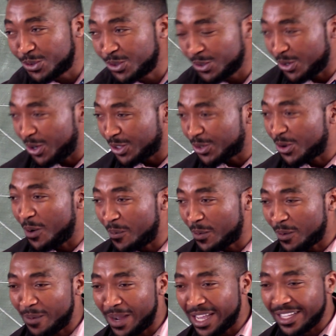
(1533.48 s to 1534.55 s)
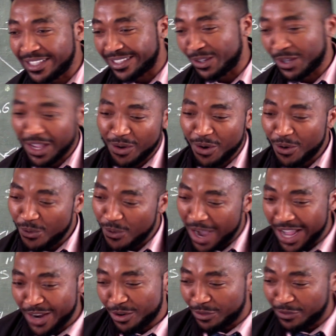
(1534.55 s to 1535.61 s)
not compromise
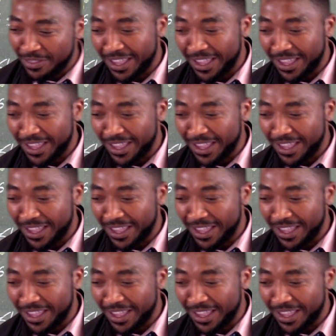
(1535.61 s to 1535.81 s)
one of